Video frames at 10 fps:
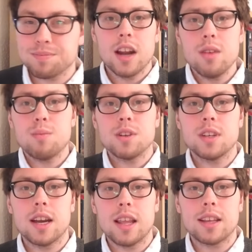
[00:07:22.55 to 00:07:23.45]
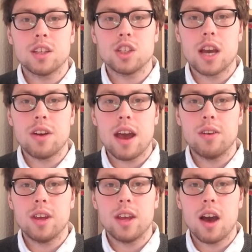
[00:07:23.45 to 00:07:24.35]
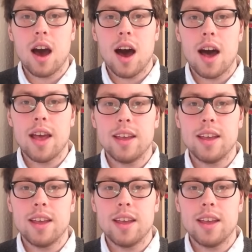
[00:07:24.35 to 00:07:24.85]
Another person I'd like to shout out uh,